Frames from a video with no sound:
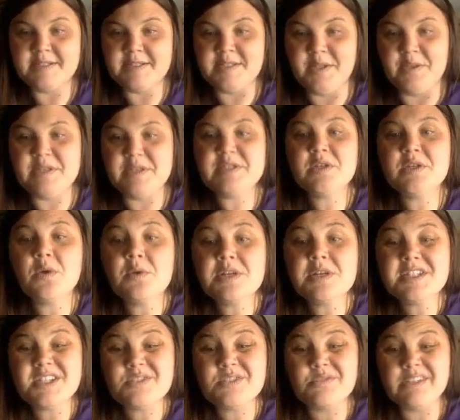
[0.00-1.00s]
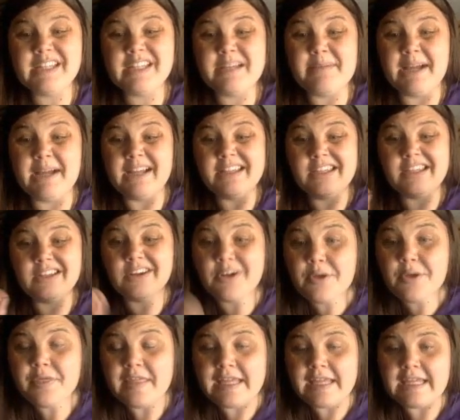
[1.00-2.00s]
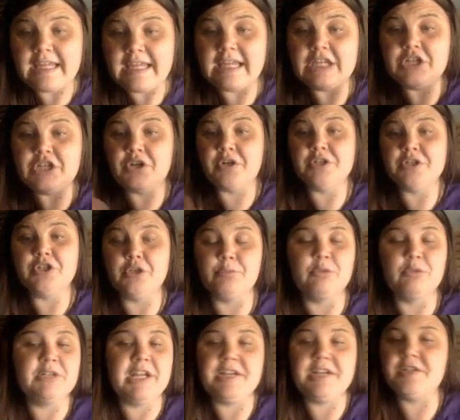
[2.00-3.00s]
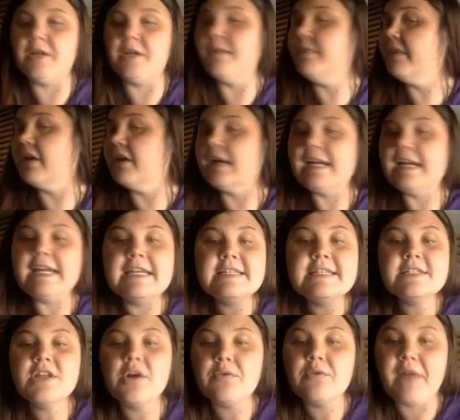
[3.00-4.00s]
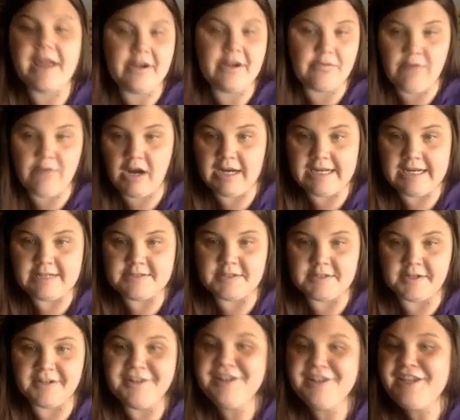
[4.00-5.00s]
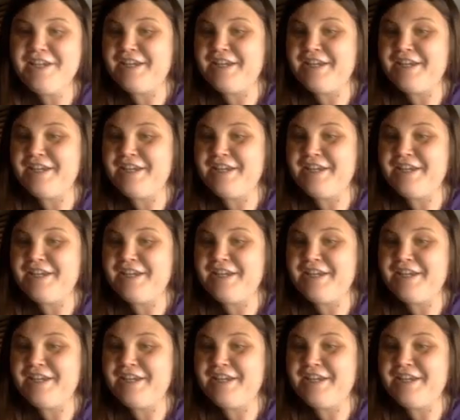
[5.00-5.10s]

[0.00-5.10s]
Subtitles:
So this course is really about your thinking and your interpretation. There is no right or wrong answer.